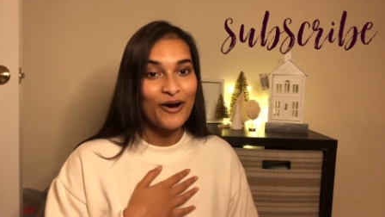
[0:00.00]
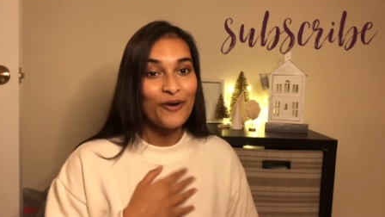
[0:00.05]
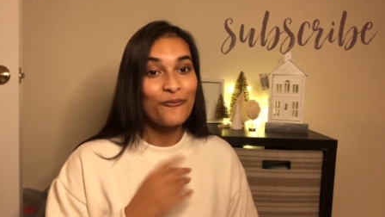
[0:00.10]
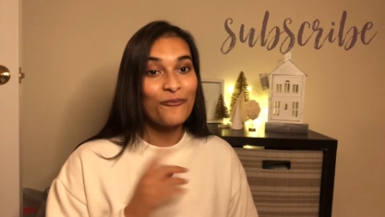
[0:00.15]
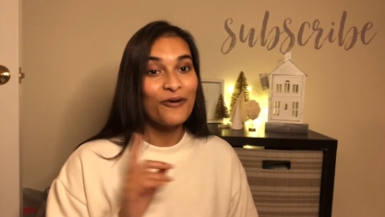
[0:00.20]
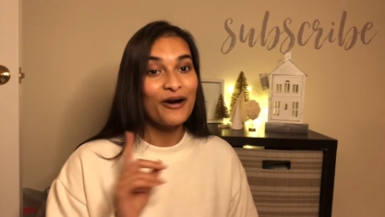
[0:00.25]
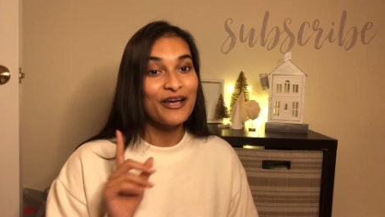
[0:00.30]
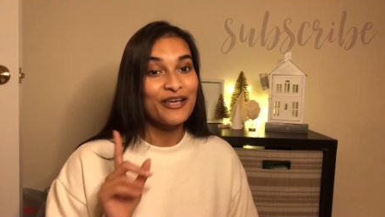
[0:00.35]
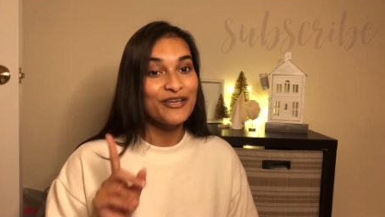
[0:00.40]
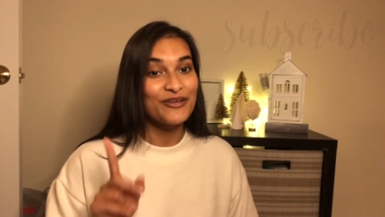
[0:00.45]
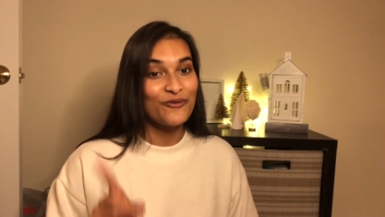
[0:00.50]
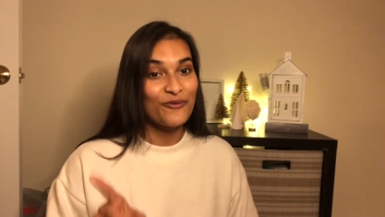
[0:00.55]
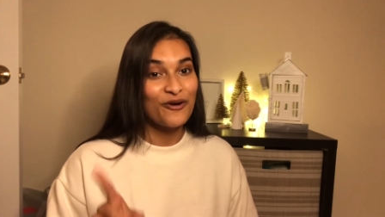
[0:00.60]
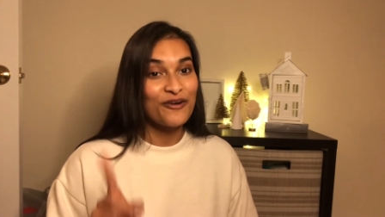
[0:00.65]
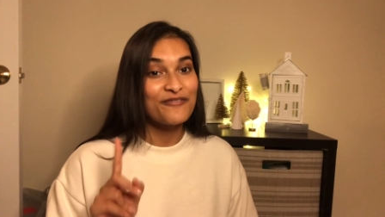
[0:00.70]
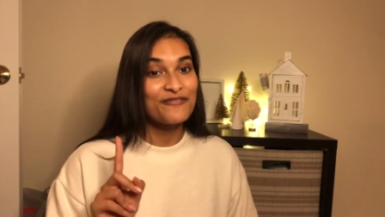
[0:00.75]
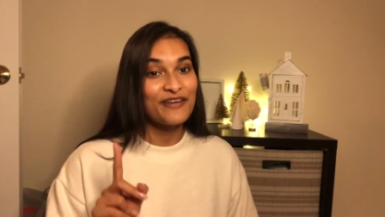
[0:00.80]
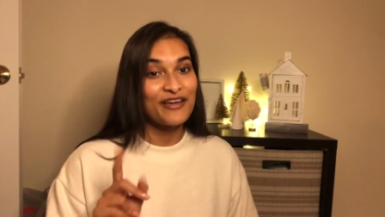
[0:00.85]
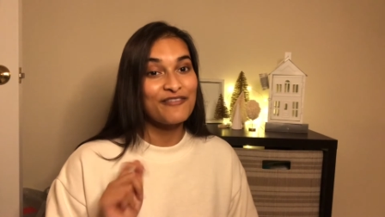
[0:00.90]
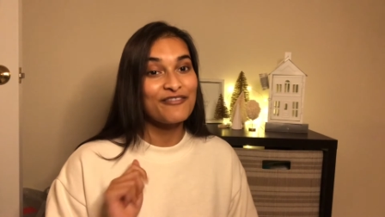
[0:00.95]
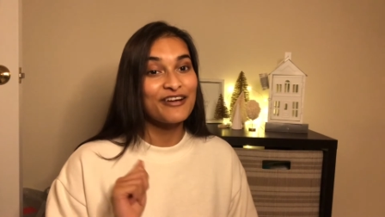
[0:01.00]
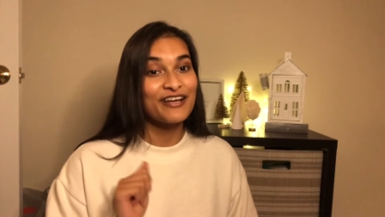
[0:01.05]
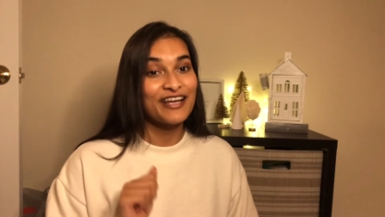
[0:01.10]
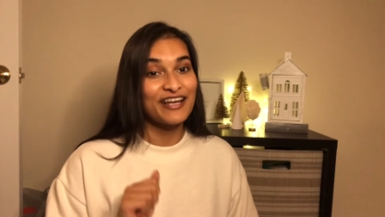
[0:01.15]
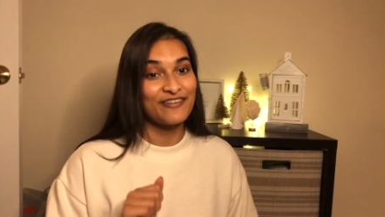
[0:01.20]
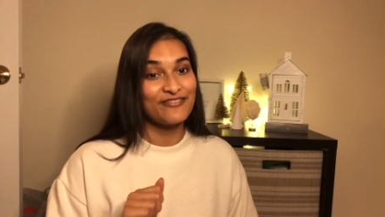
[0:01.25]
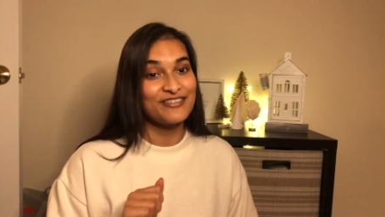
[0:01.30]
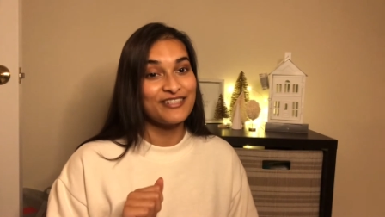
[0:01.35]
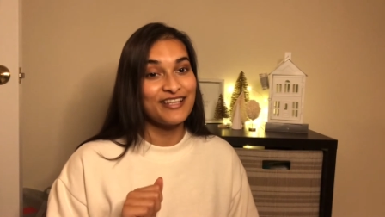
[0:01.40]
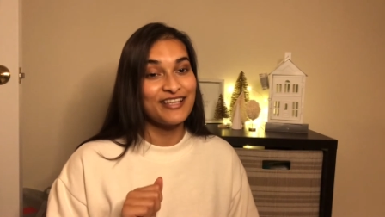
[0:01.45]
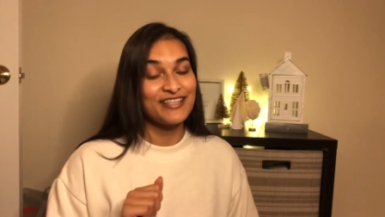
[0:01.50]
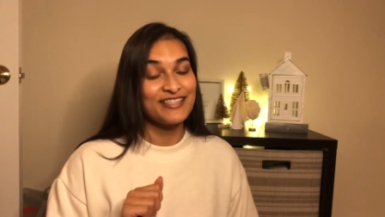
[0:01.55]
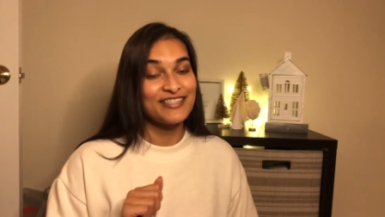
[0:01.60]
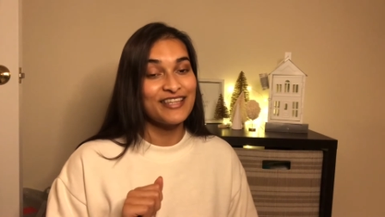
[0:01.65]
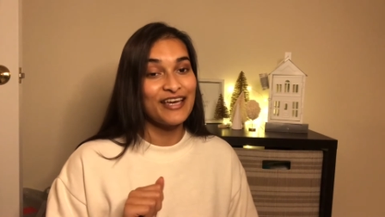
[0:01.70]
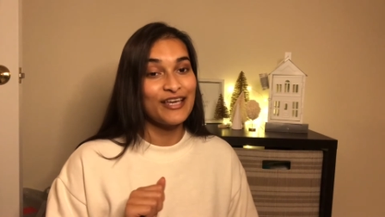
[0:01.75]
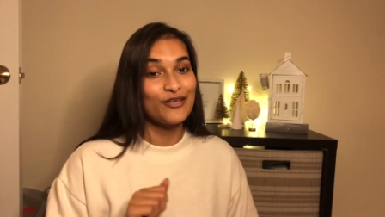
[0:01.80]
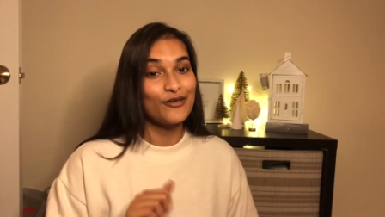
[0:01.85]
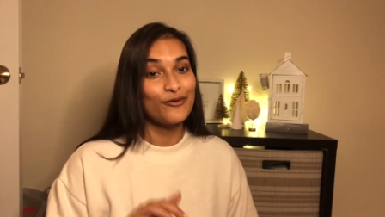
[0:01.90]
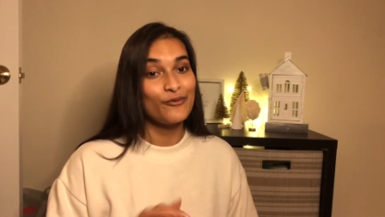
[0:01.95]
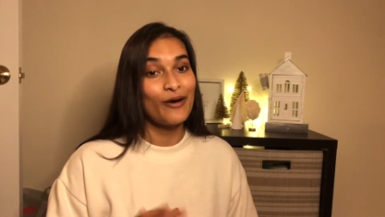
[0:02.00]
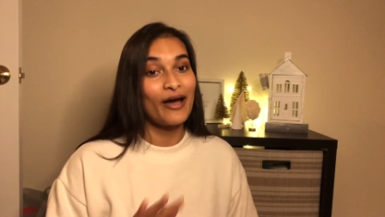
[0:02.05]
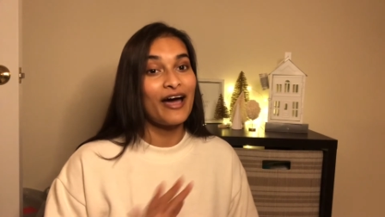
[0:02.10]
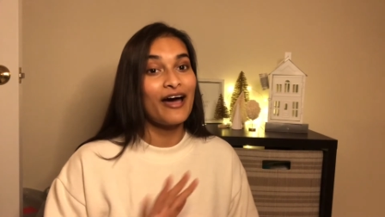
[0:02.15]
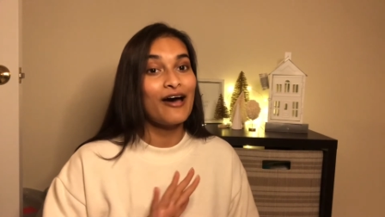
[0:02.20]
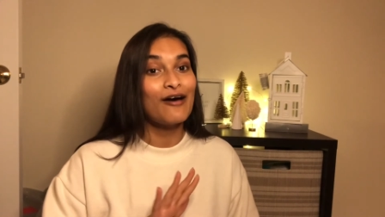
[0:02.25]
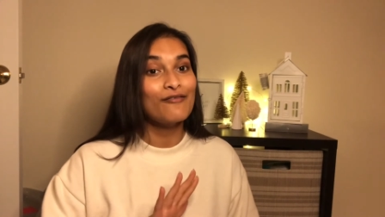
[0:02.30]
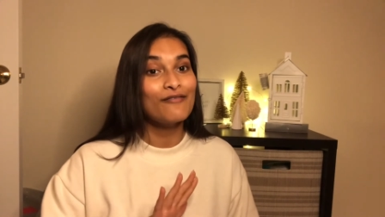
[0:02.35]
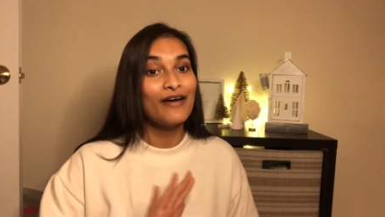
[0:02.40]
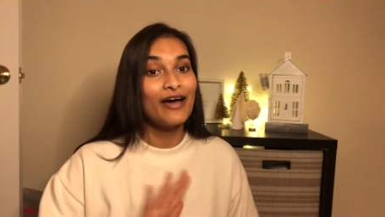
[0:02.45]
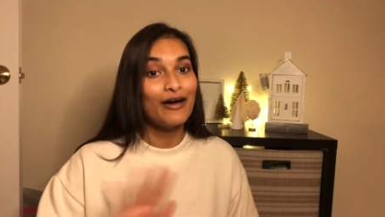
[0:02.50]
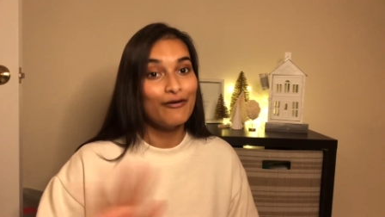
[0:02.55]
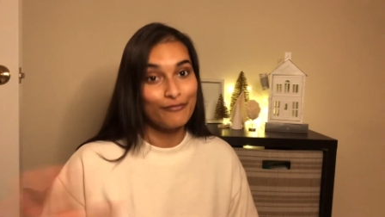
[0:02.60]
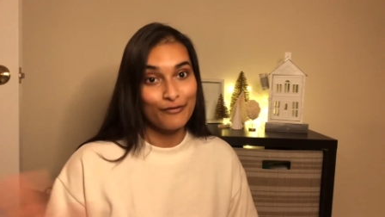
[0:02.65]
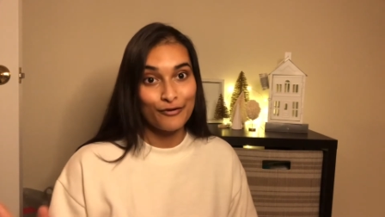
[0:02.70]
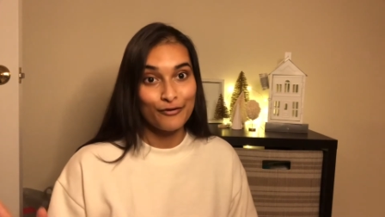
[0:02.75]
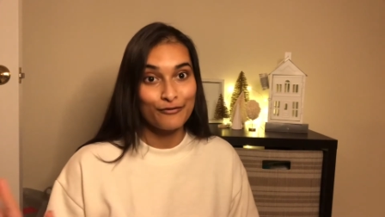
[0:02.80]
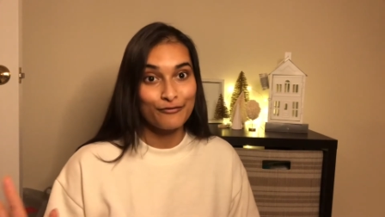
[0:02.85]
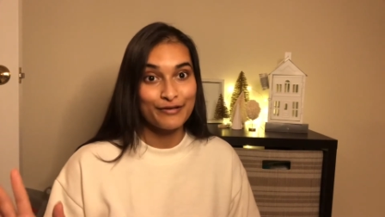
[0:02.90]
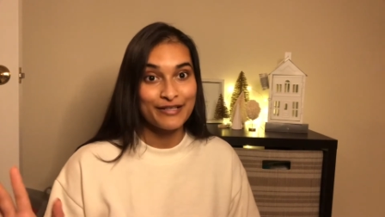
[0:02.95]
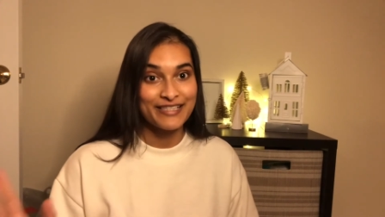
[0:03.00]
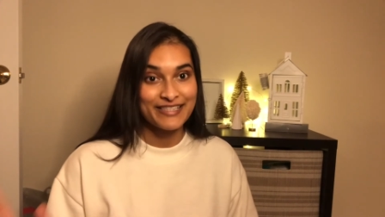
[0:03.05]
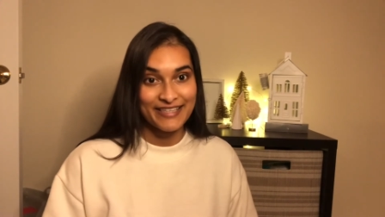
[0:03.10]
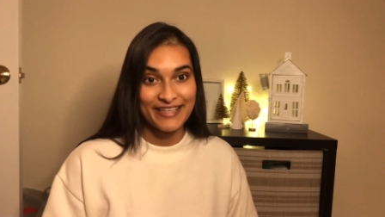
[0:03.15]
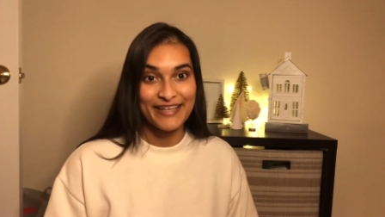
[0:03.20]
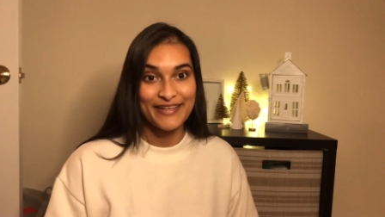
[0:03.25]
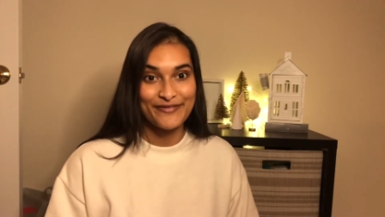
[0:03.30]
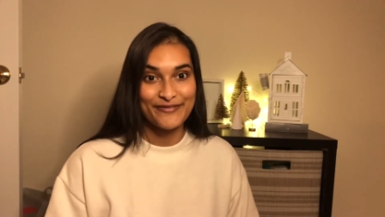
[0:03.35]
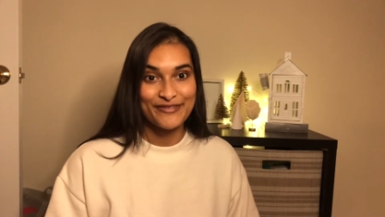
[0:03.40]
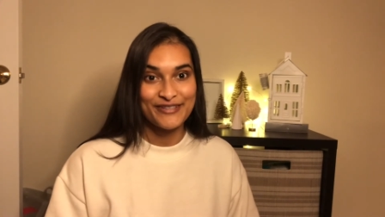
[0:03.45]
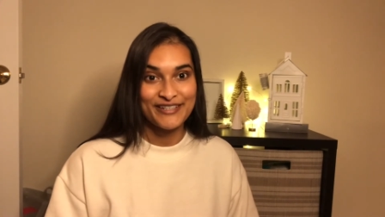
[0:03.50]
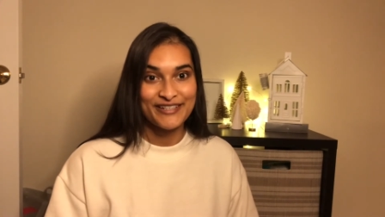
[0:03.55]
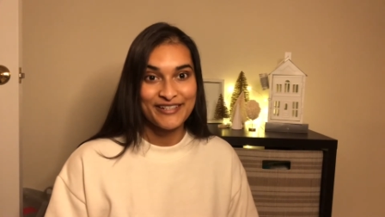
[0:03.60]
what your favorite gift is that you have ever received.